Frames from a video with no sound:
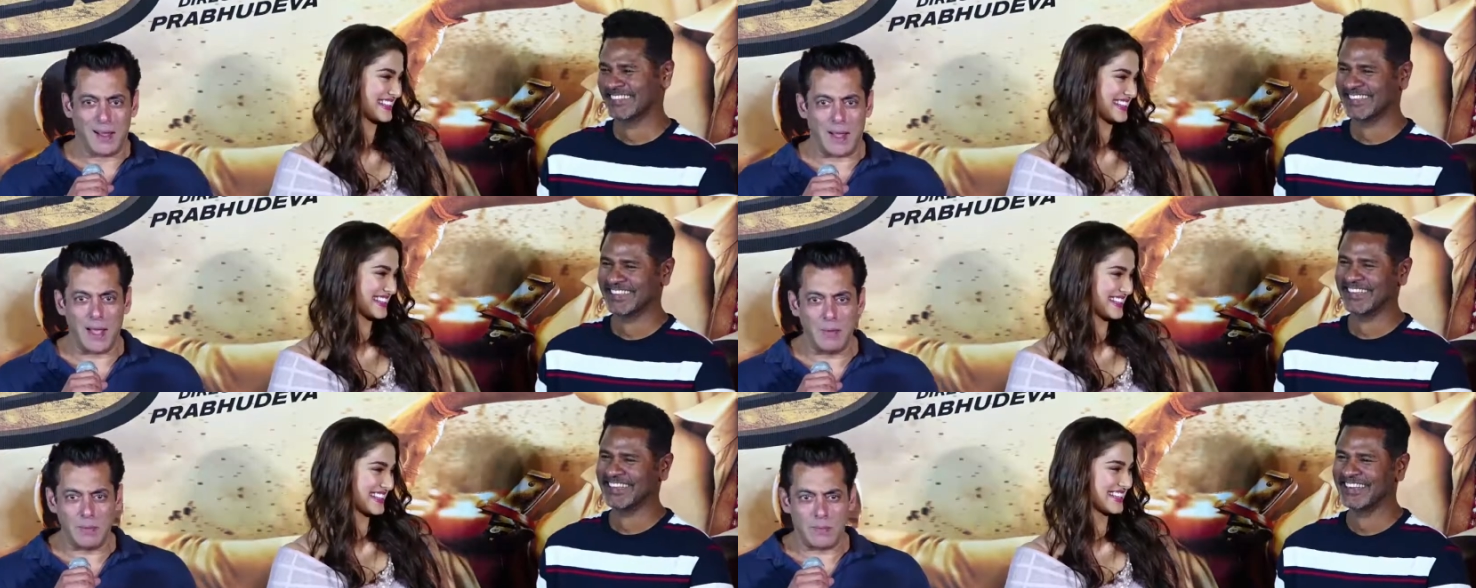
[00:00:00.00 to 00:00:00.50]
Speaker 1: I
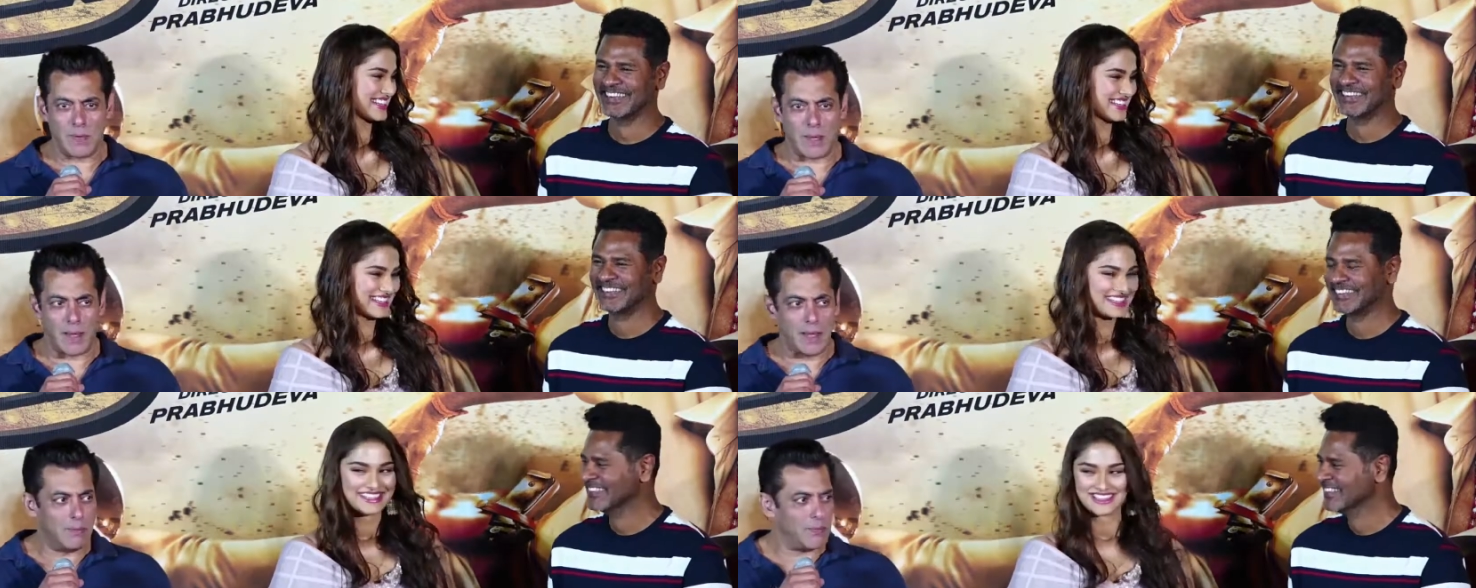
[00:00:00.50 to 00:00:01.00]
am,
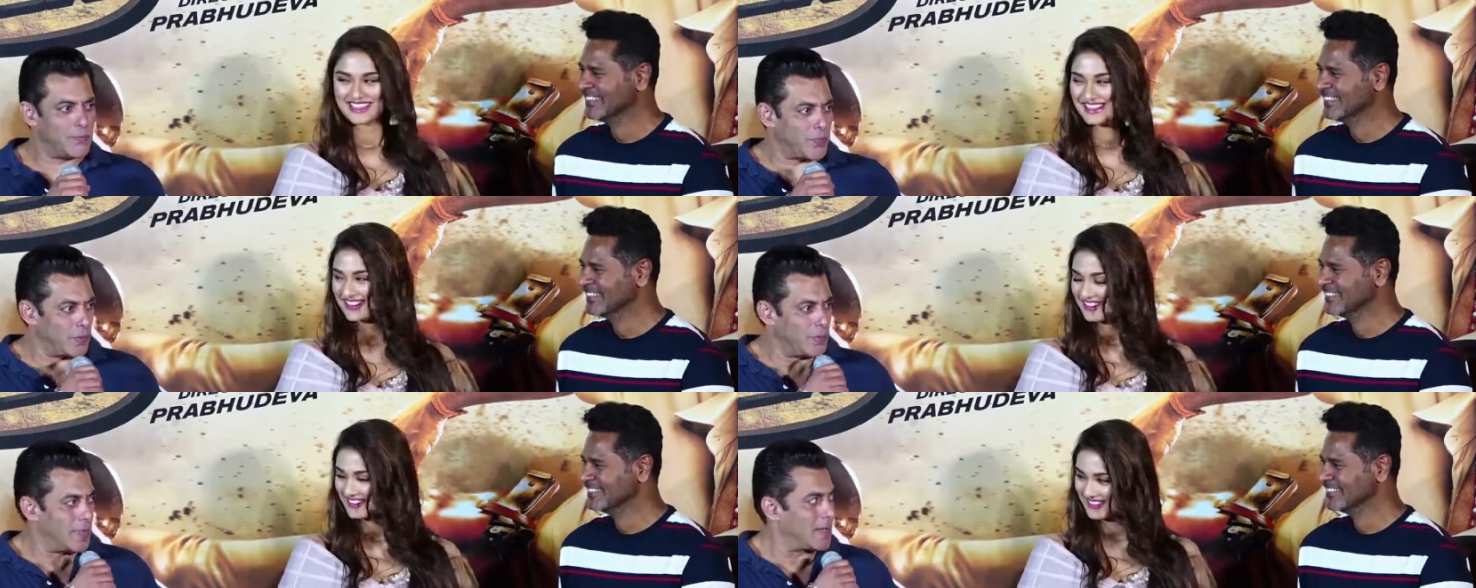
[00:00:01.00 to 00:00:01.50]
I am
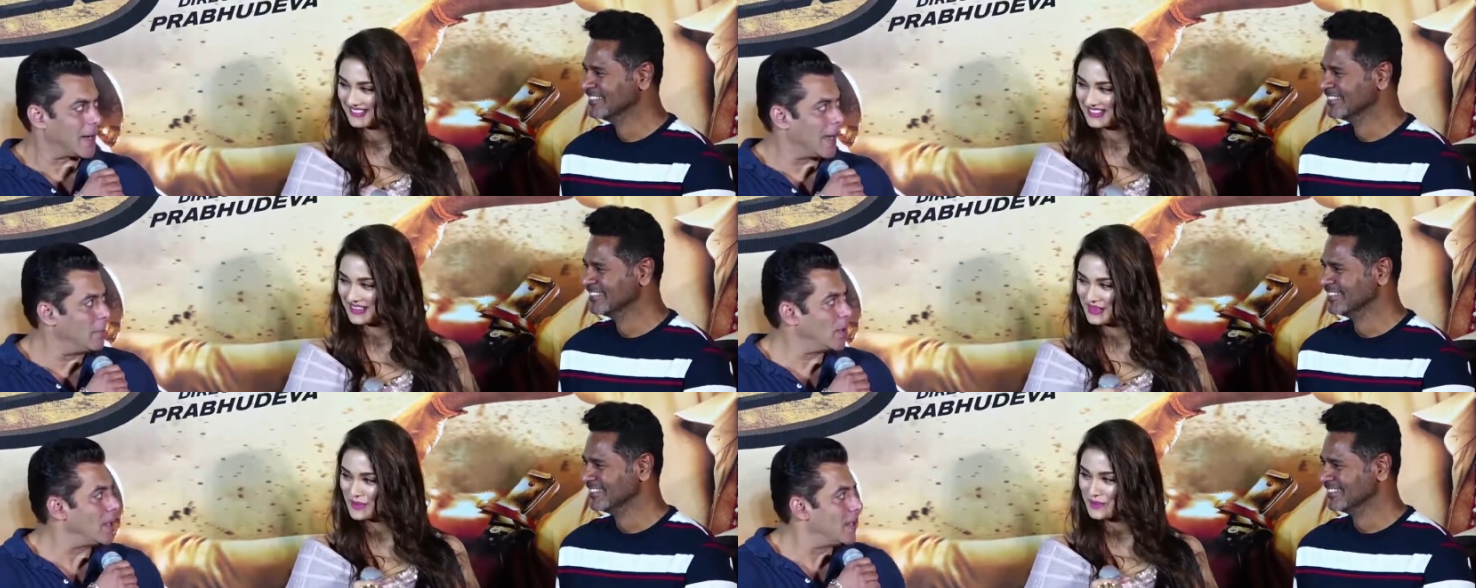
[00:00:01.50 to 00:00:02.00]
from here. I
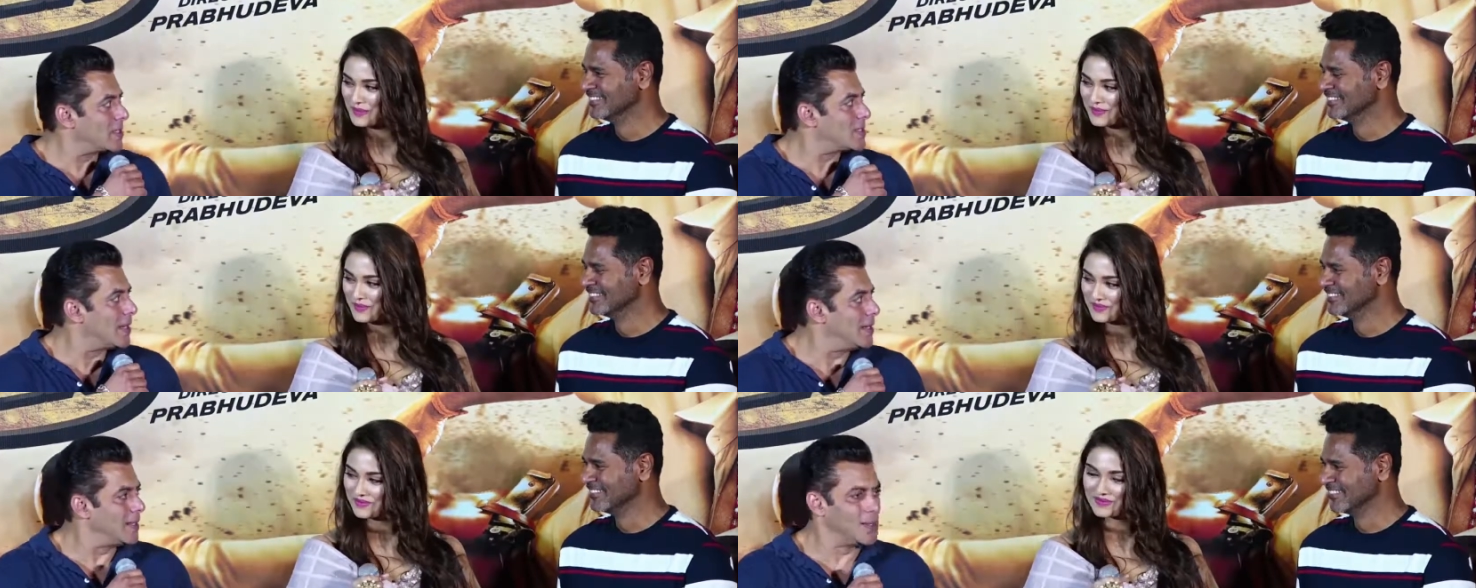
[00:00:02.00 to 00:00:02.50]
am not
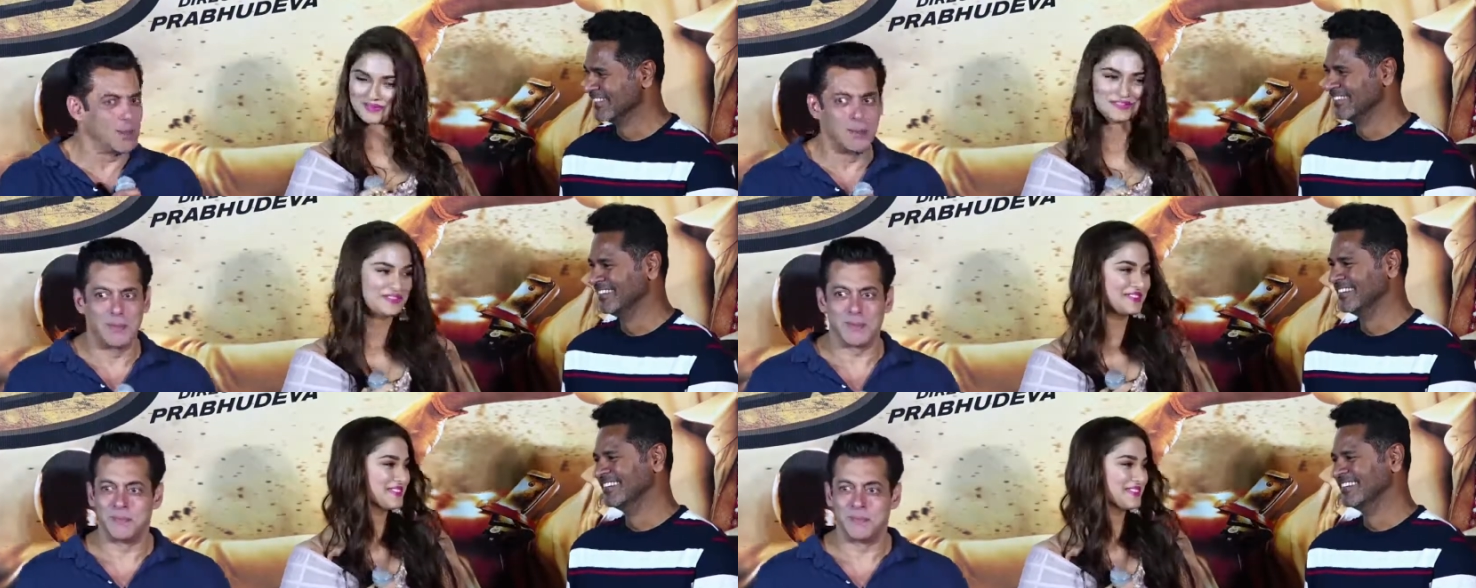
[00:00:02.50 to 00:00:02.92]
understanding you.